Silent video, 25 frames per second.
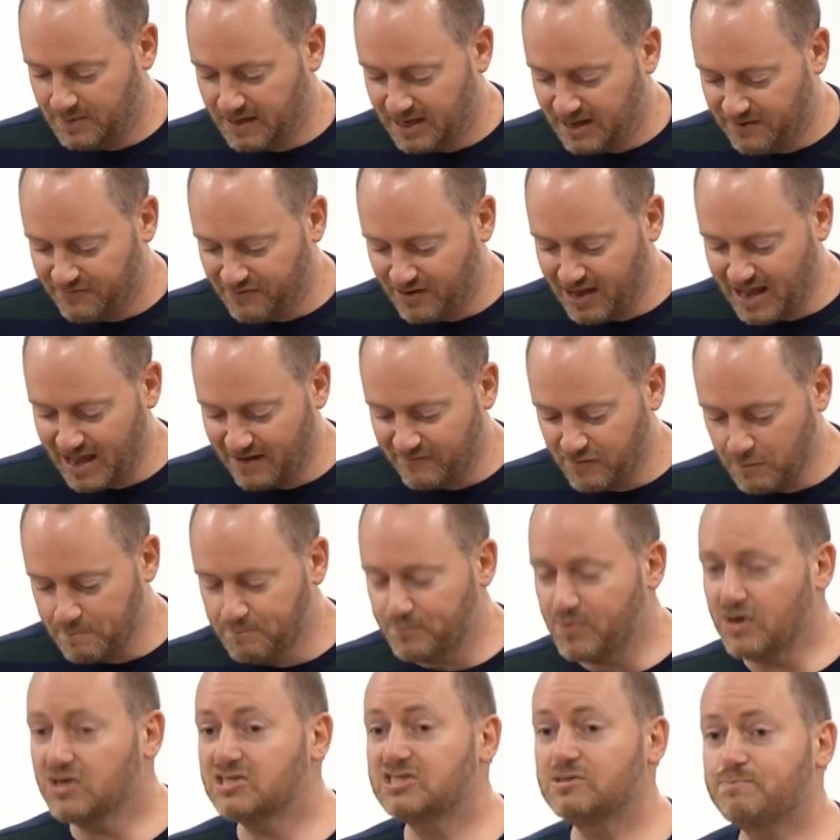If I have a
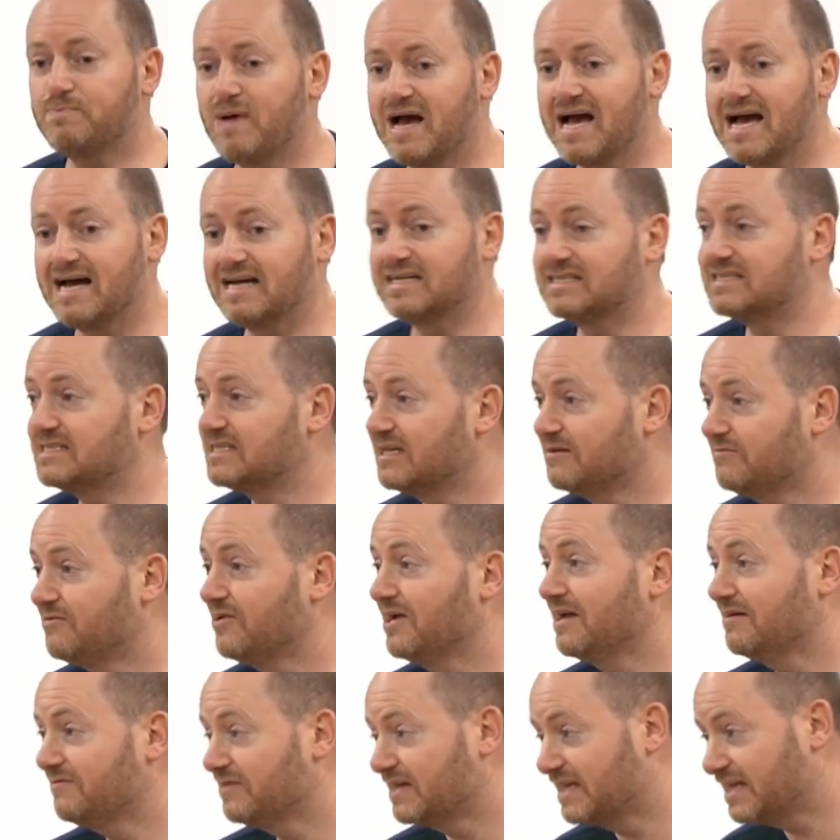bus pass, if
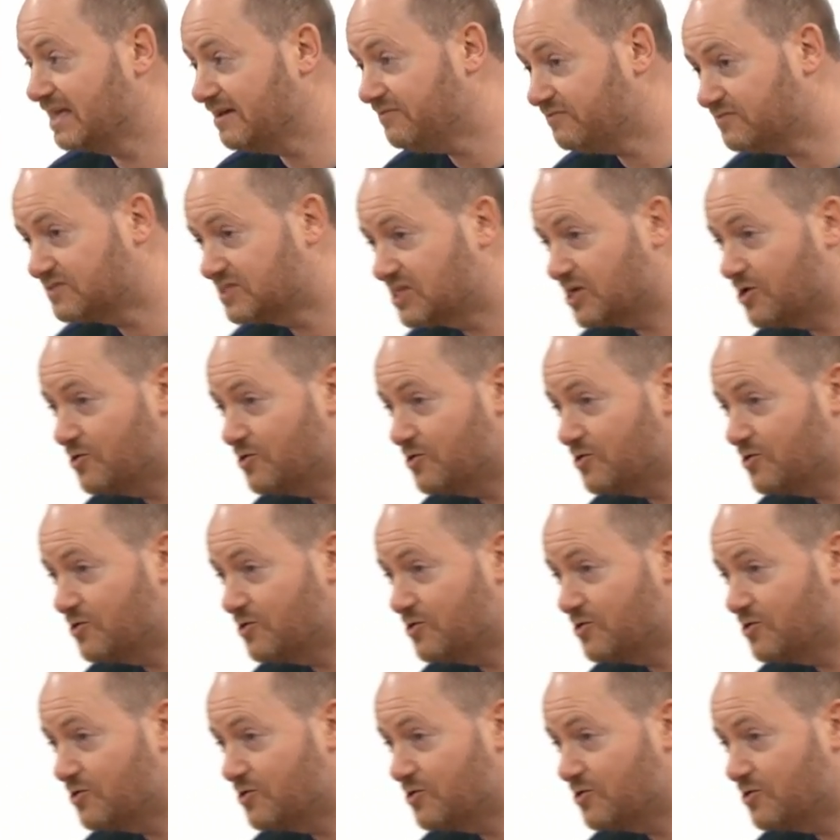I have a gift